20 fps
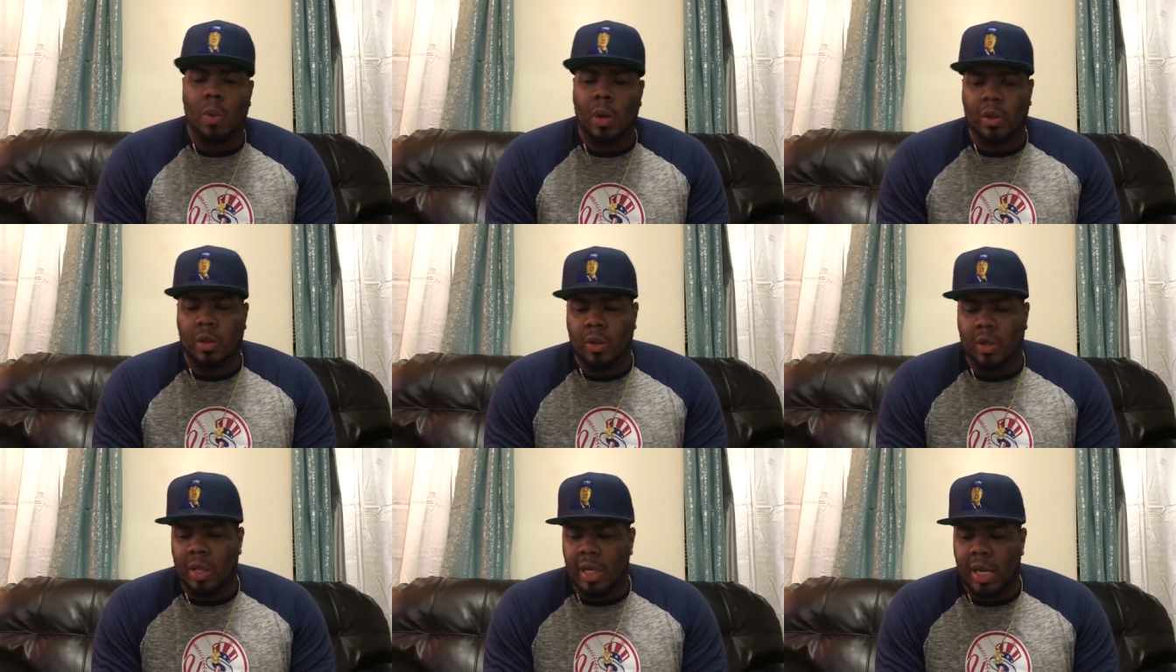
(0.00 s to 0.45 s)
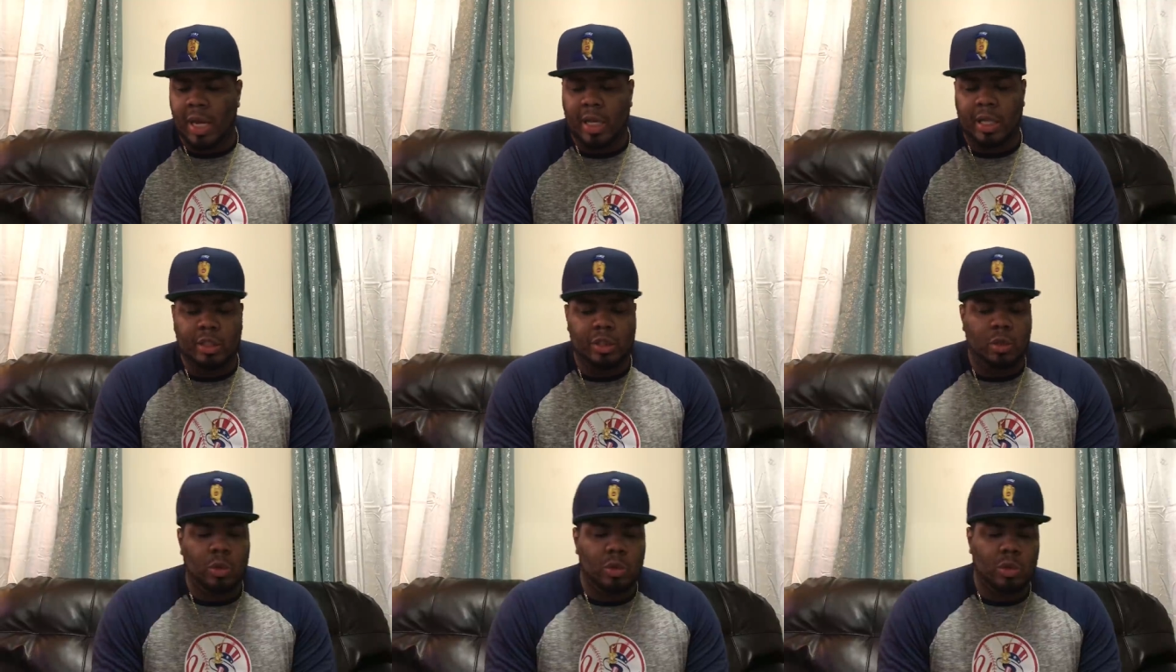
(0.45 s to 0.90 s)
whether the
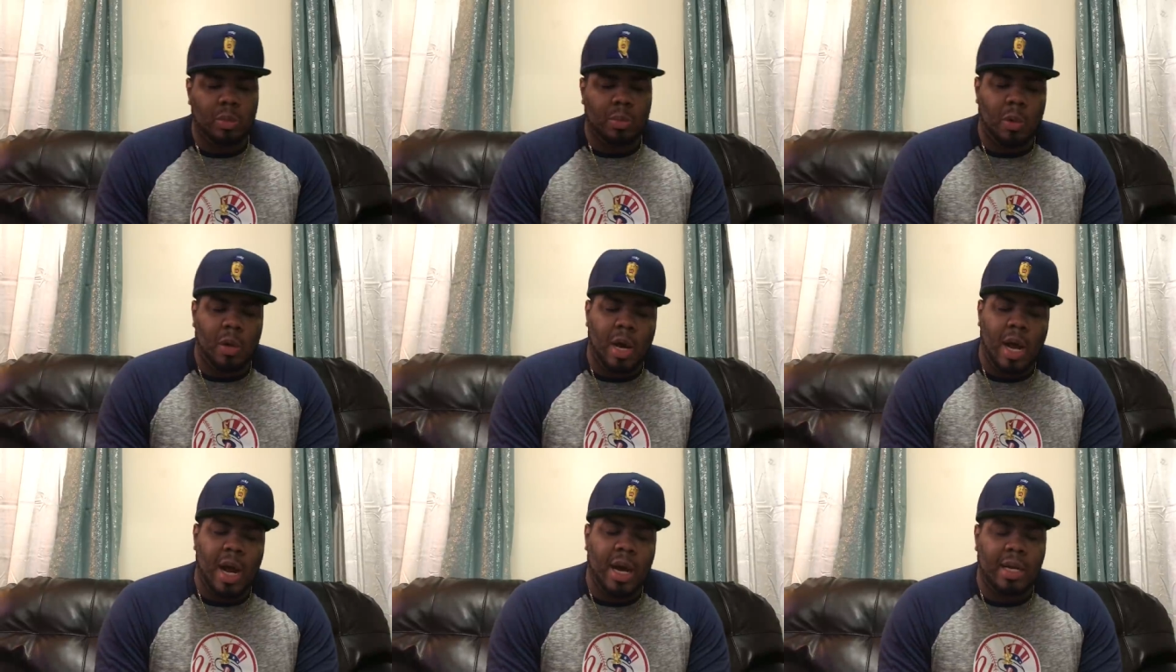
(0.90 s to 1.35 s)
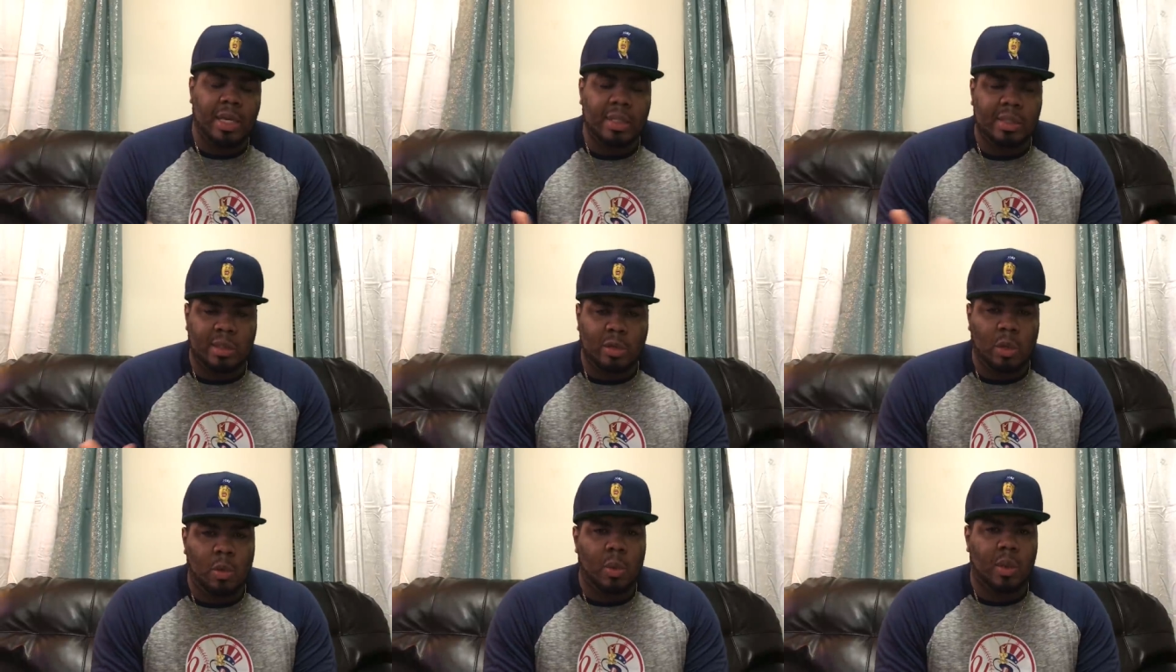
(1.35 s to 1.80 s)
Yankees choose him or not, he
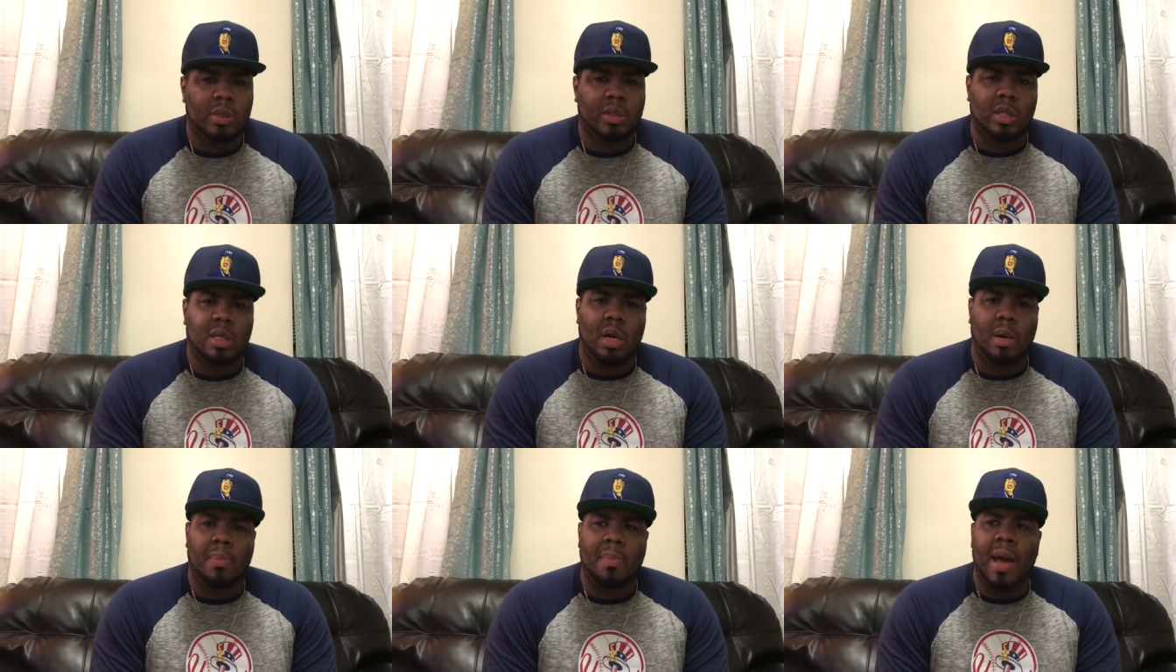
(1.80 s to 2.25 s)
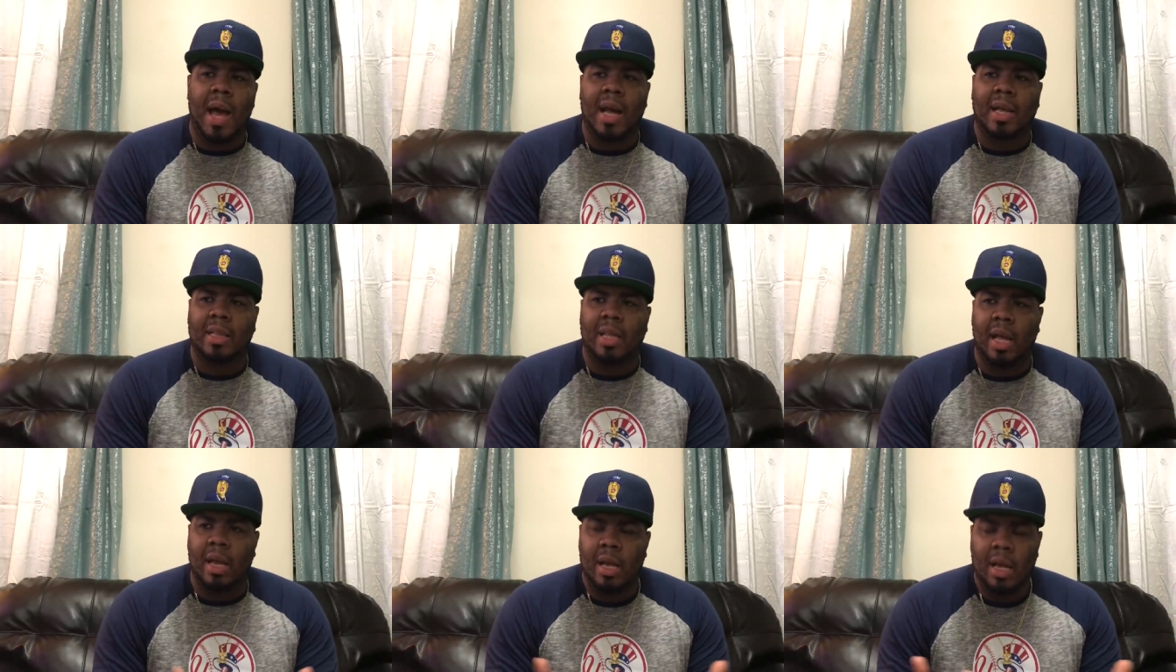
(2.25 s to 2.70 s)
still wants to come
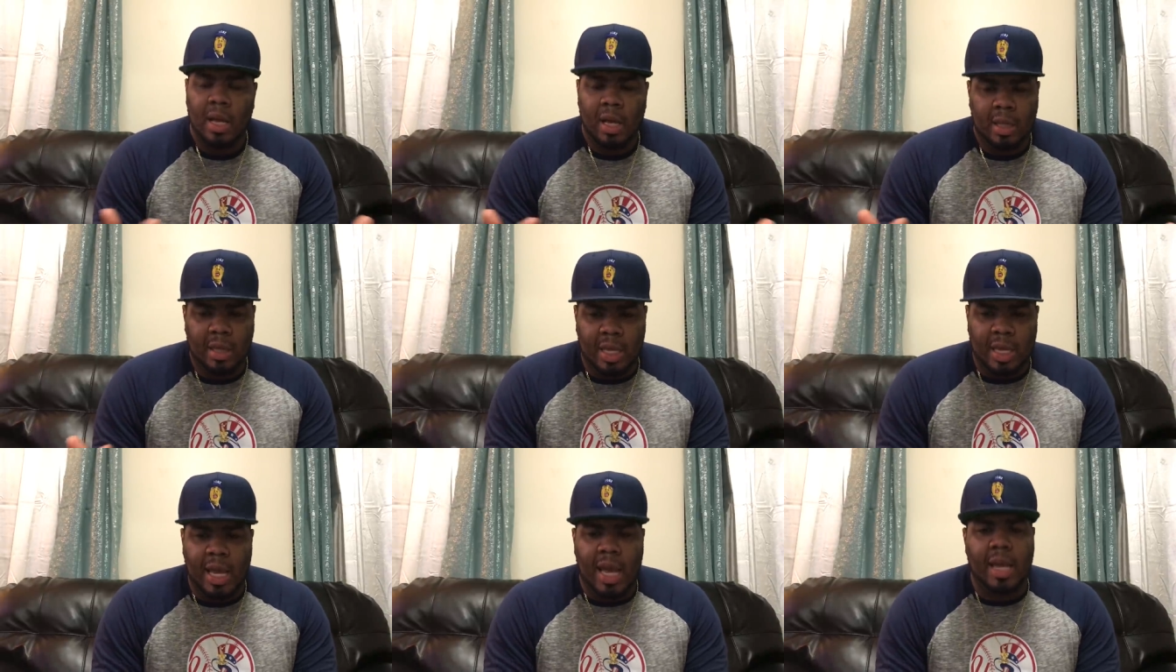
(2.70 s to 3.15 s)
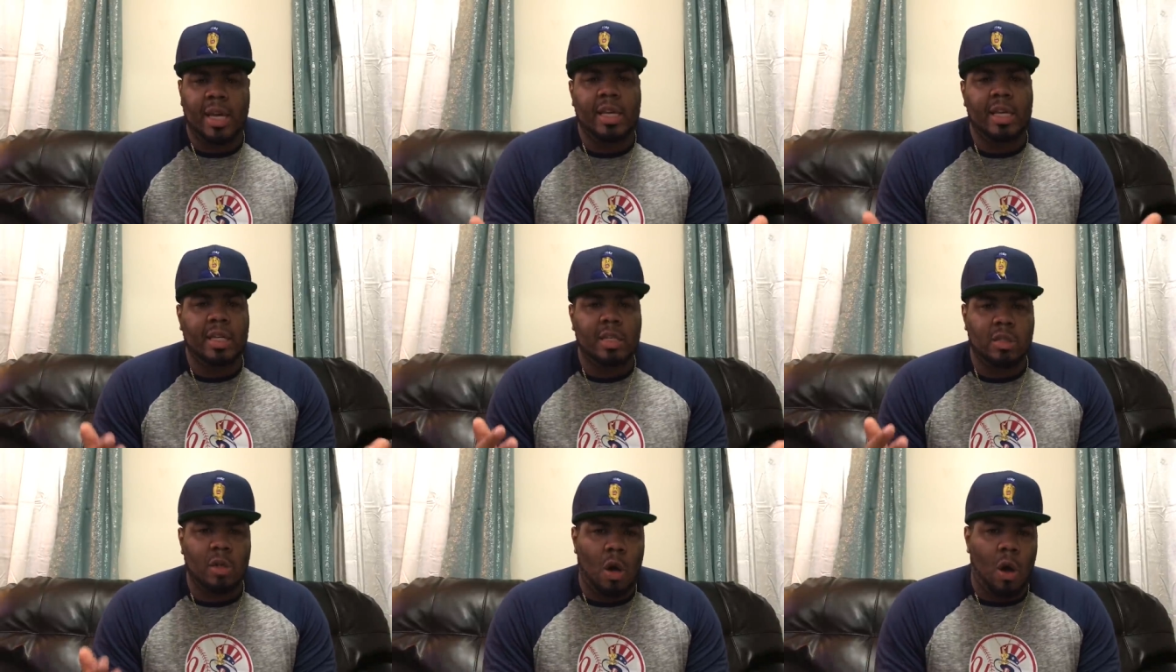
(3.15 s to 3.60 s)
back, that the
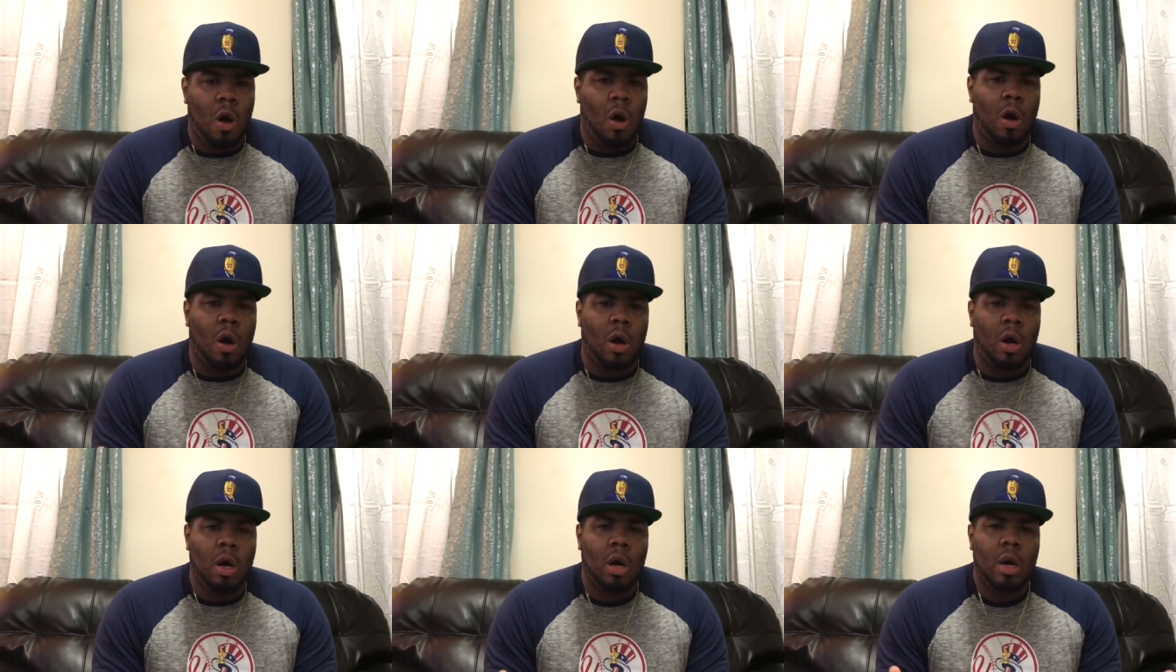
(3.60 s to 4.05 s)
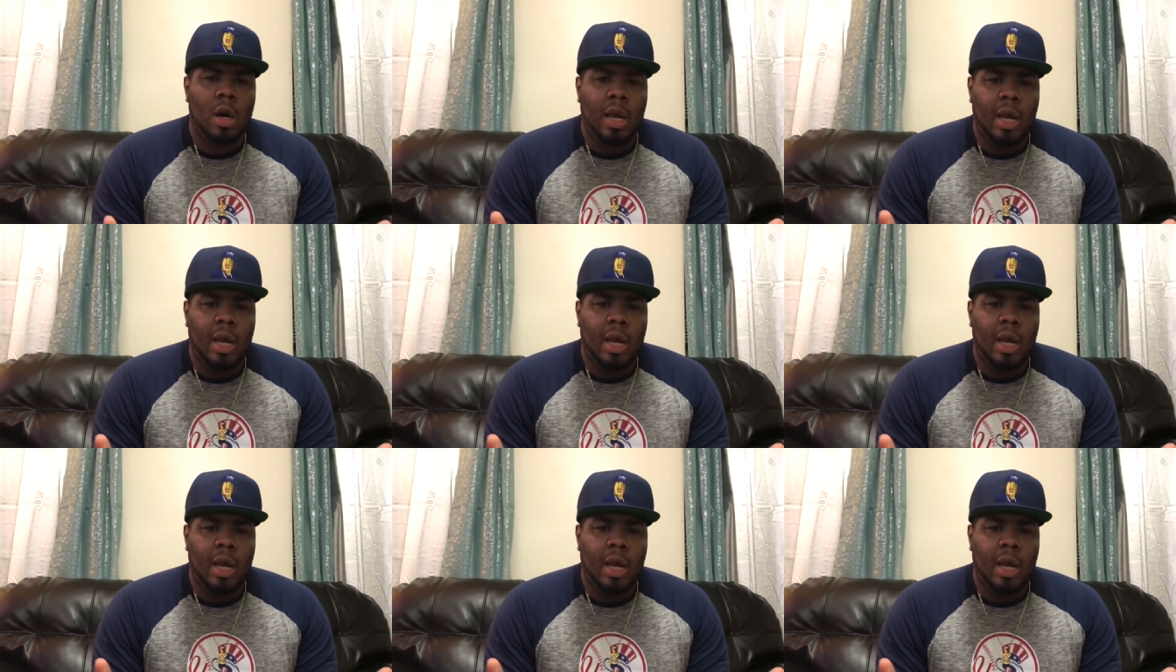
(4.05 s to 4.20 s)
Yankees are